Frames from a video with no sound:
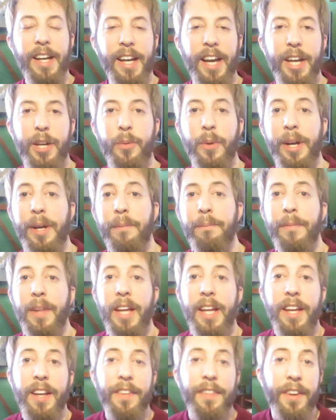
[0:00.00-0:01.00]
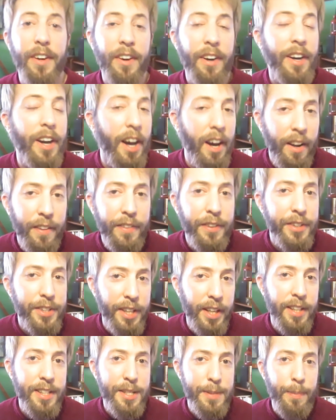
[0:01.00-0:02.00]
Anyway, there are other
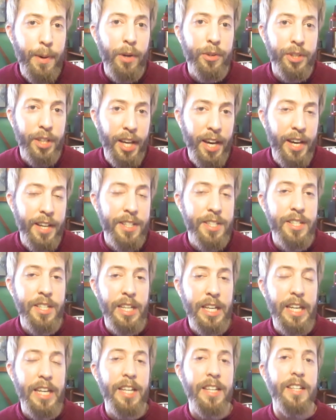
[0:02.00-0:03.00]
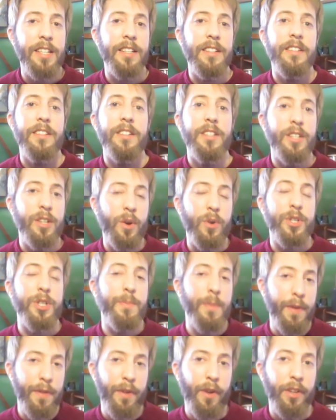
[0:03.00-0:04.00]
tales about cats in the
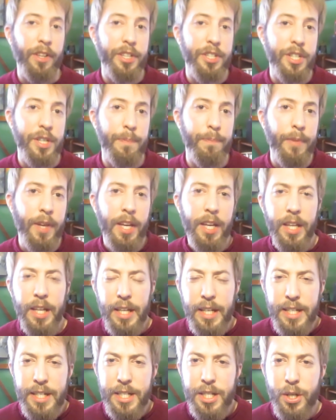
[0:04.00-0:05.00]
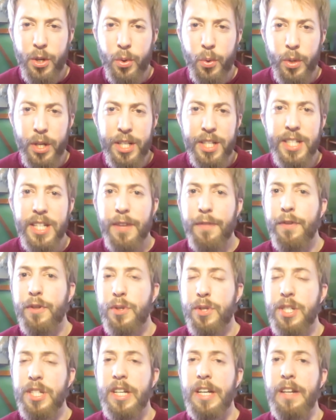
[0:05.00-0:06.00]
Norse mythology, so it's safe
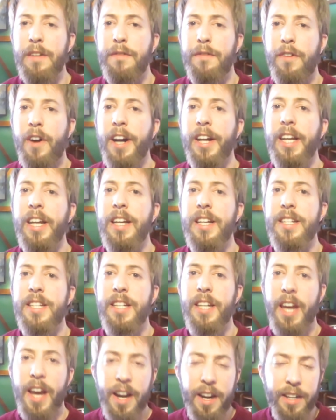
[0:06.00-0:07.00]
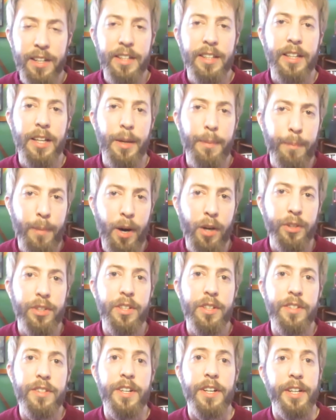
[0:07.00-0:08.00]
to say Vikings cared about
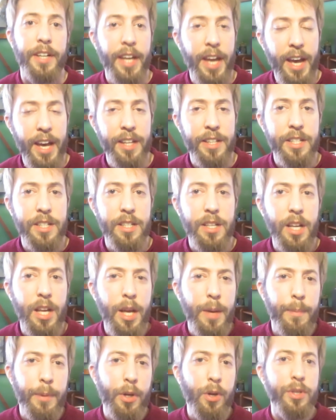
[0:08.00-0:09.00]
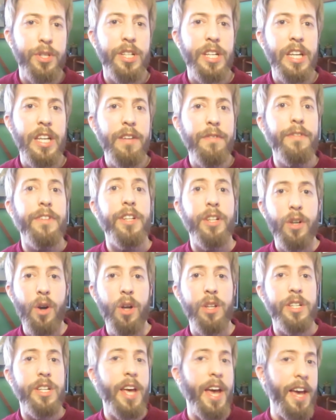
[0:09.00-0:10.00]
their cats, because even the
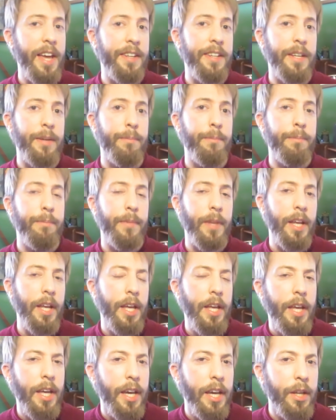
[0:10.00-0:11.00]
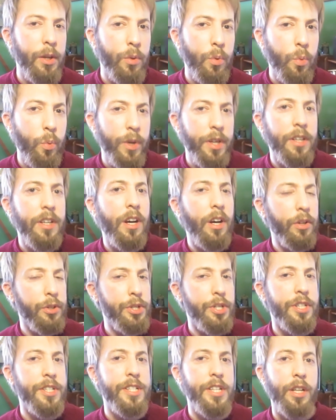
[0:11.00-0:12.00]
gods had them. And when
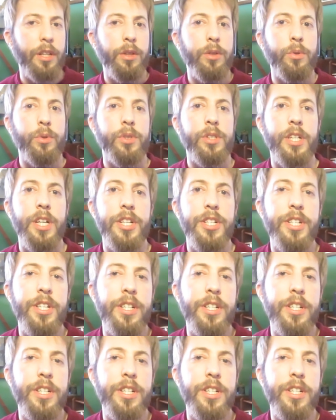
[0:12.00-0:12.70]
cultures include a